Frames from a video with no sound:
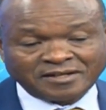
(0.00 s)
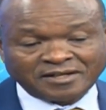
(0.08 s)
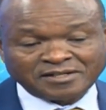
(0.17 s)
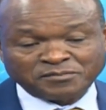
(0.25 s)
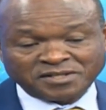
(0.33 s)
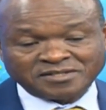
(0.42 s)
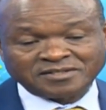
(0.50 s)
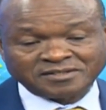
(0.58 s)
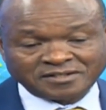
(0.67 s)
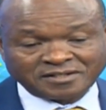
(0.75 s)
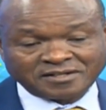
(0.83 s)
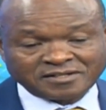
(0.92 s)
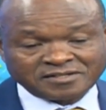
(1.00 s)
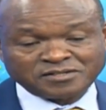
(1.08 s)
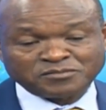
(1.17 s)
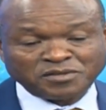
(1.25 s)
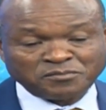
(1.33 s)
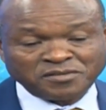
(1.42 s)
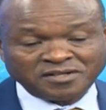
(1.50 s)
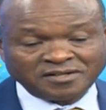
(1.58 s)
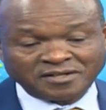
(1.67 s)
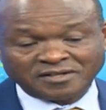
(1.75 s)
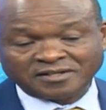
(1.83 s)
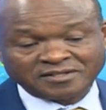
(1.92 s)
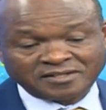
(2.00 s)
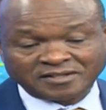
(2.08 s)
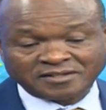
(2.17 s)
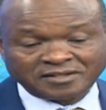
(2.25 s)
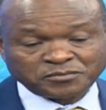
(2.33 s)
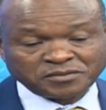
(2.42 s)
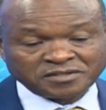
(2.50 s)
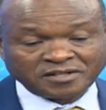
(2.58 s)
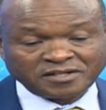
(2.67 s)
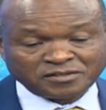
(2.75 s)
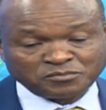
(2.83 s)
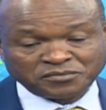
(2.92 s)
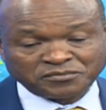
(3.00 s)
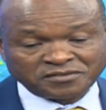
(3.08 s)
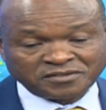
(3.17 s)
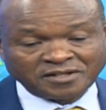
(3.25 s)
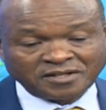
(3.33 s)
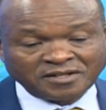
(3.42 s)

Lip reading: And managing the crisis may mean, and I think that was a right move